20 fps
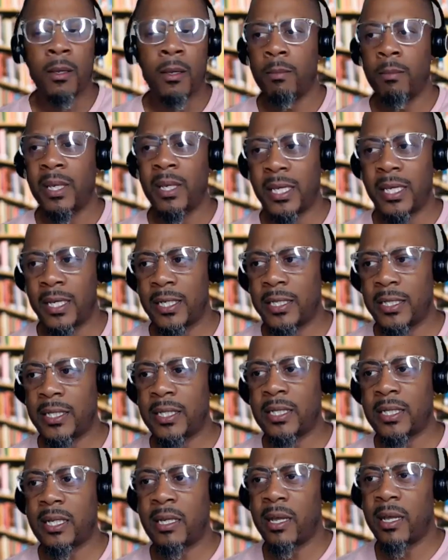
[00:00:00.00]
because
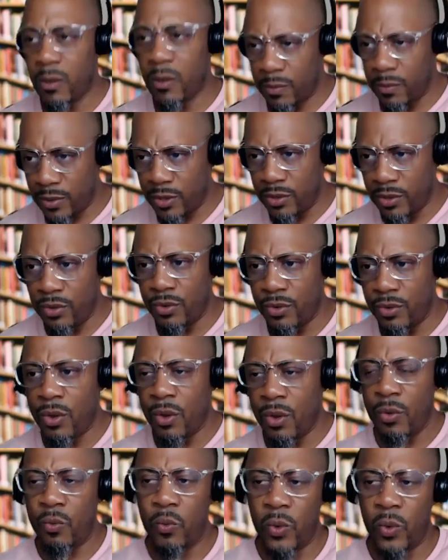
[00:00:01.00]
this can help you
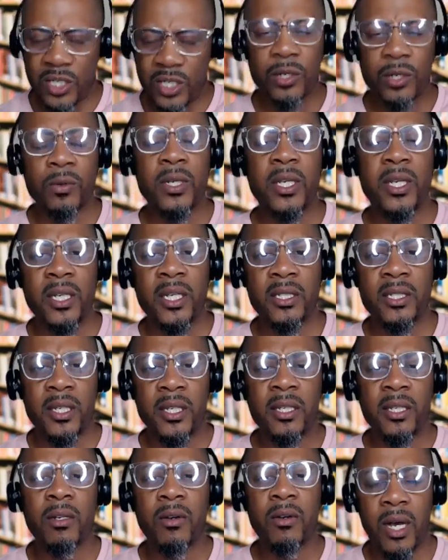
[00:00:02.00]
with your kids
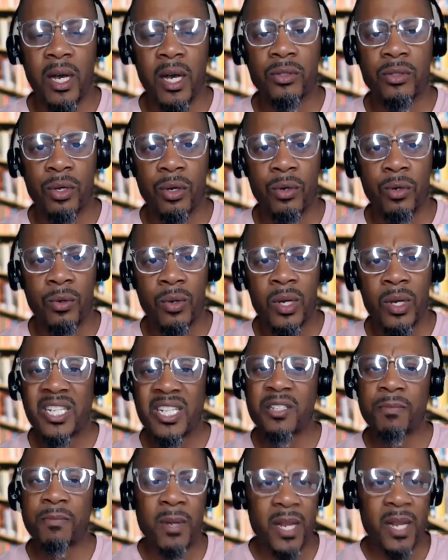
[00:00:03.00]
in your household,
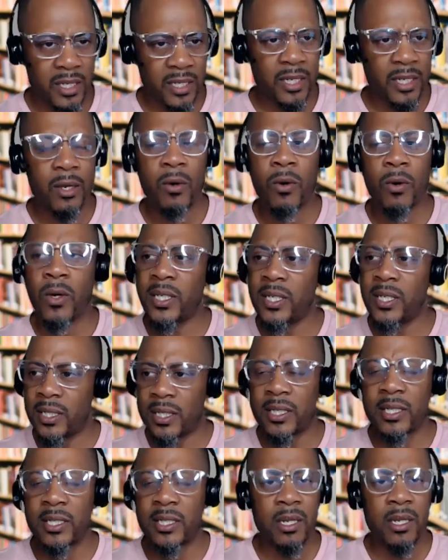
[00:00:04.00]
especially going into
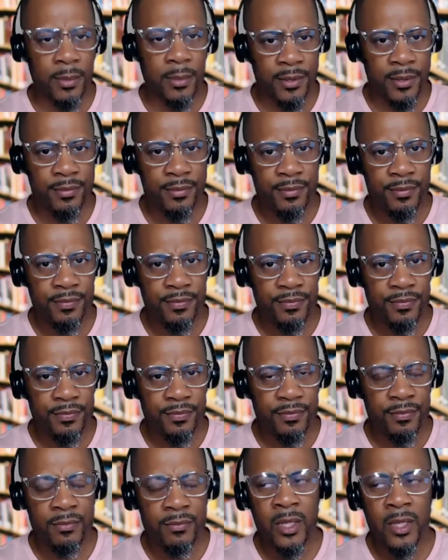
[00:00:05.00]
the summer.
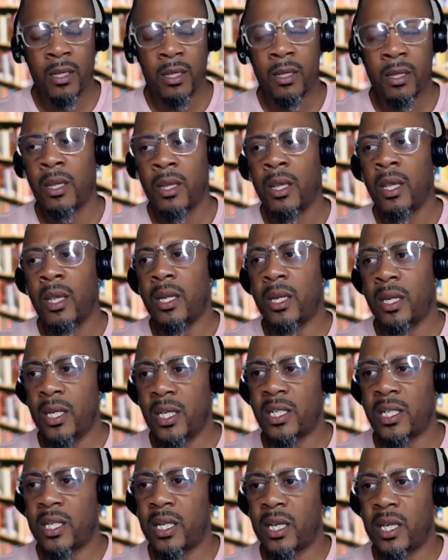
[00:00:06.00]
In
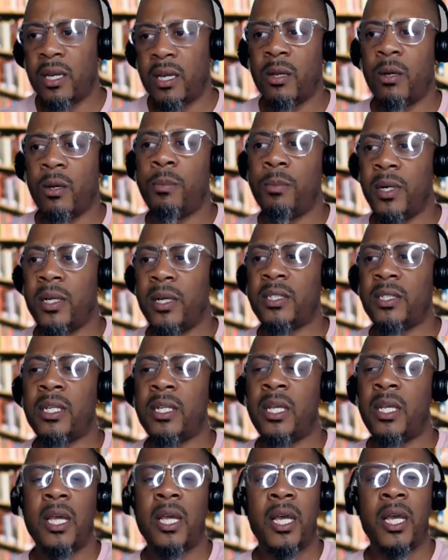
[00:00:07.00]
addition, it can help us
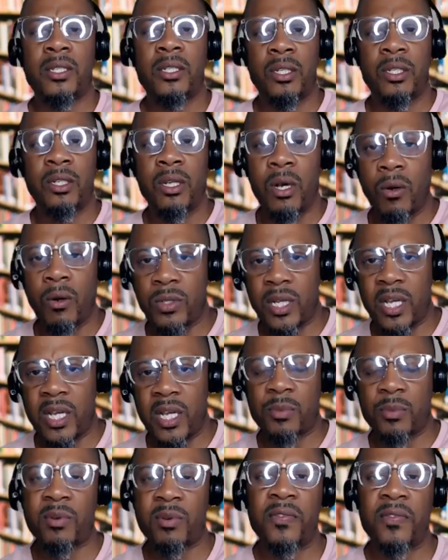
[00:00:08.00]
as adults,
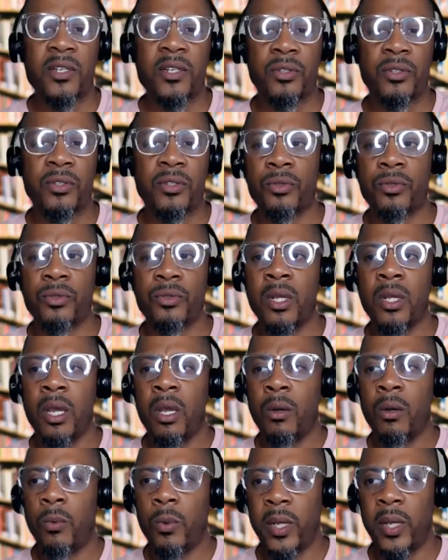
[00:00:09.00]
as professionals,
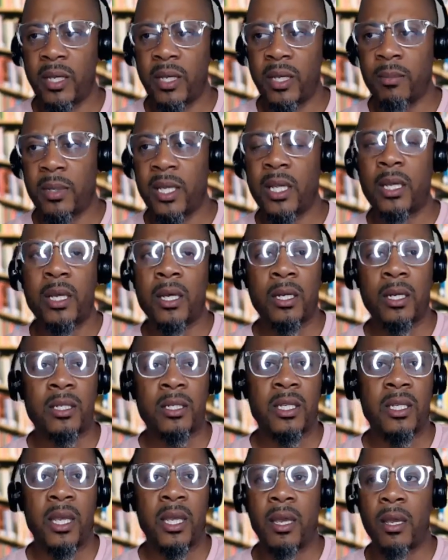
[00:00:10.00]
we can begin to
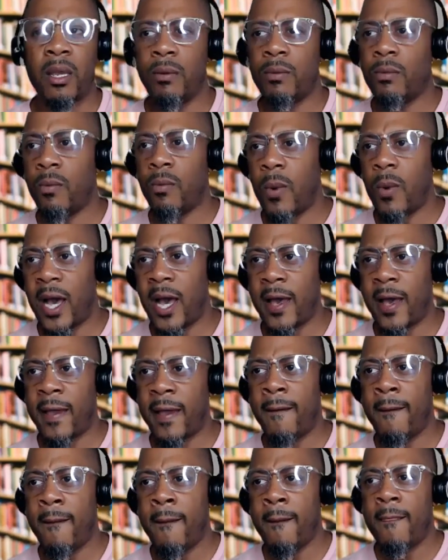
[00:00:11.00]
understand
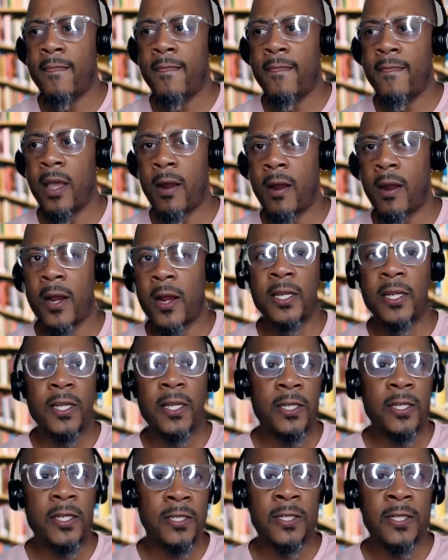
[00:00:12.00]
why there are
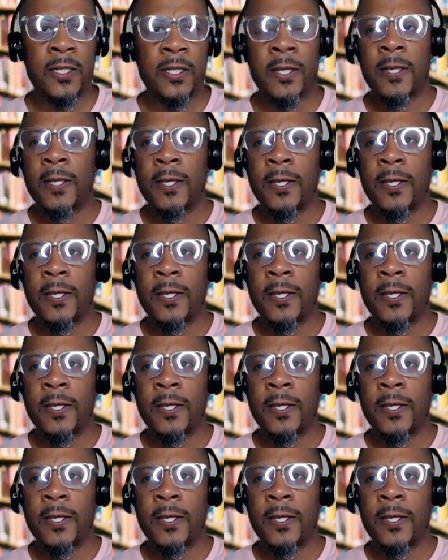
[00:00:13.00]
these